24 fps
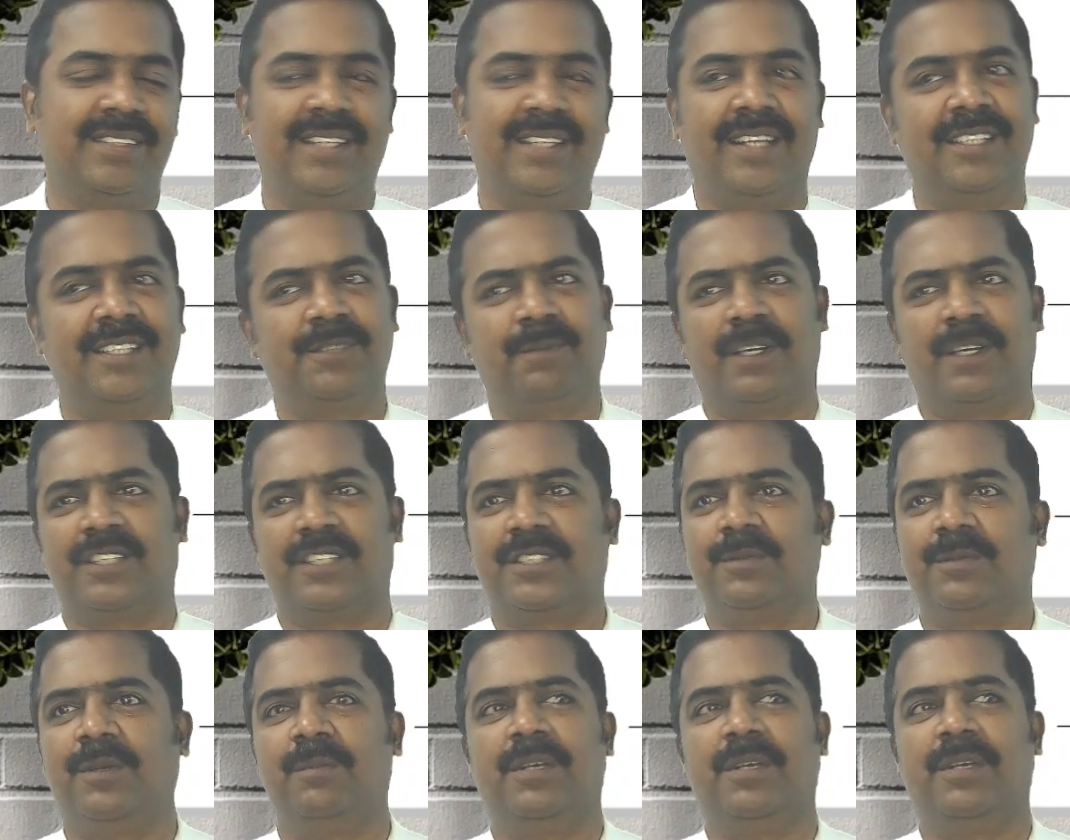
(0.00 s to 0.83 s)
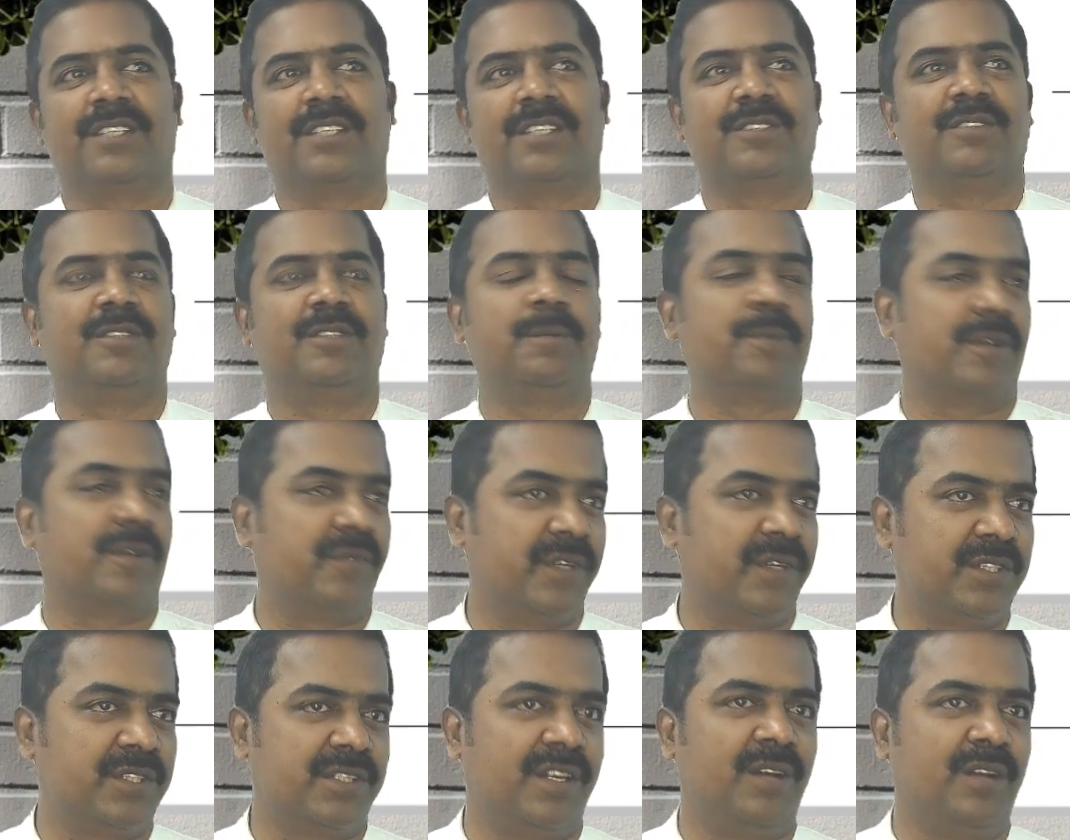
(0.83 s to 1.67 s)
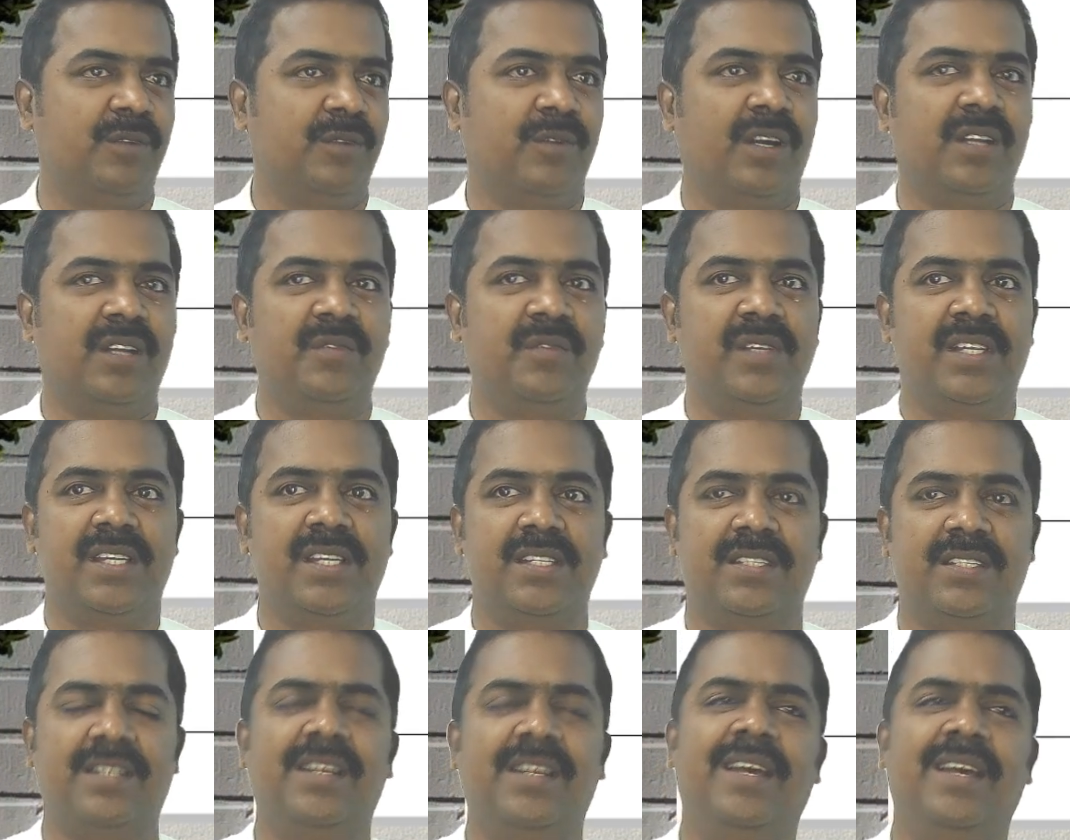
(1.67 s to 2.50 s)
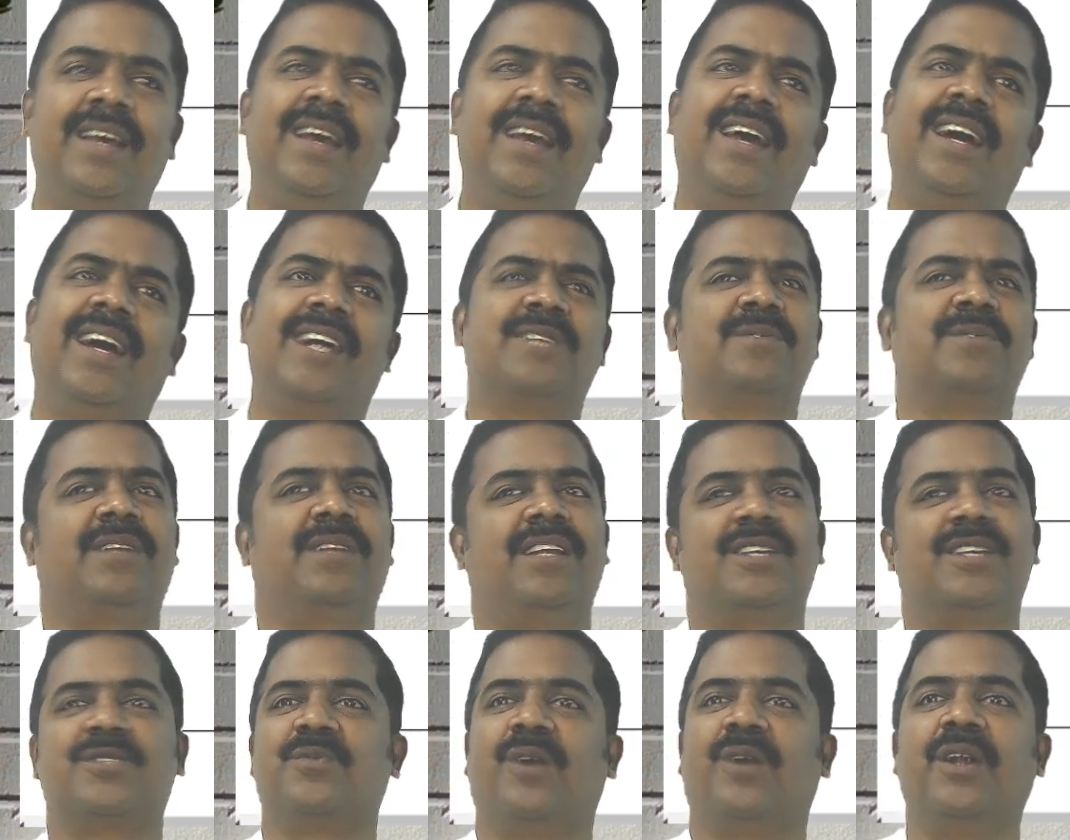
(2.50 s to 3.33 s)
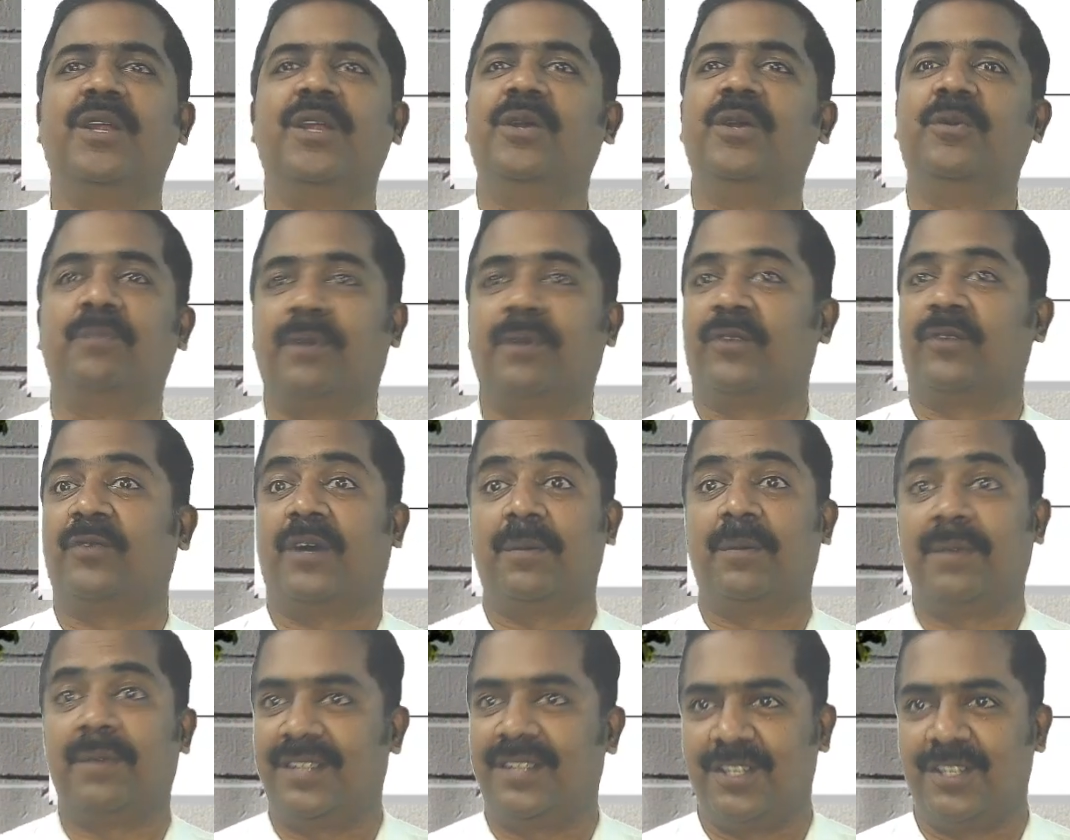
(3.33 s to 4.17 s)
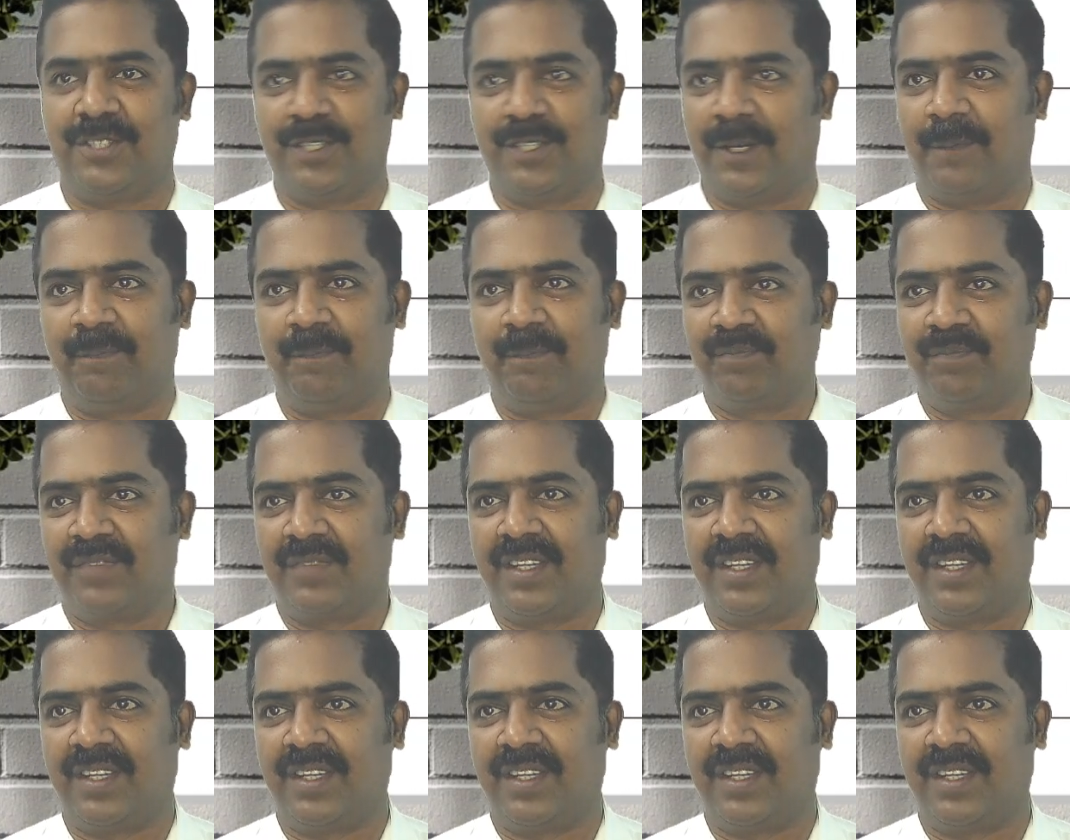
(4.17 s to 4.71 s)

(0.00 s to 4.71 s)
That is possible because of the professional qualification as well as what you perform on the job.